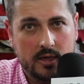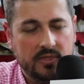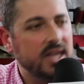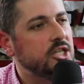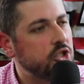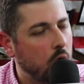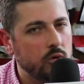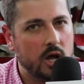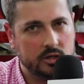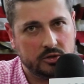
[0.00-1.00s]
They
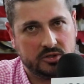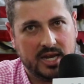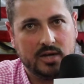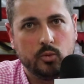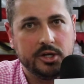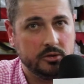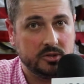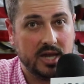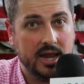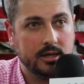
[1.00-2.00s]
don't understand what you're
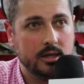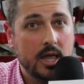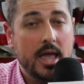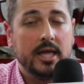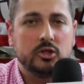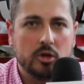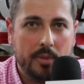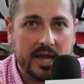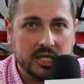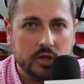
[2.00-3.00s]
saying. And so
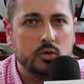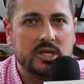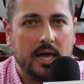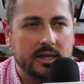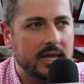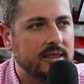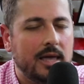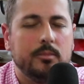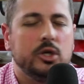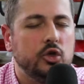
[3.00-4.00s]
by you yelling at
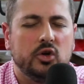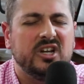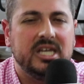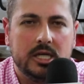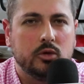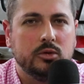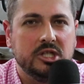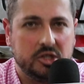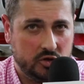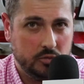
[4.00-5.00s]
them, you're
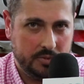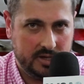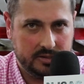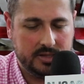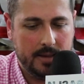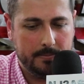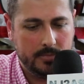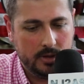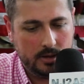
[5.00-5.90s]
equally stupid as them.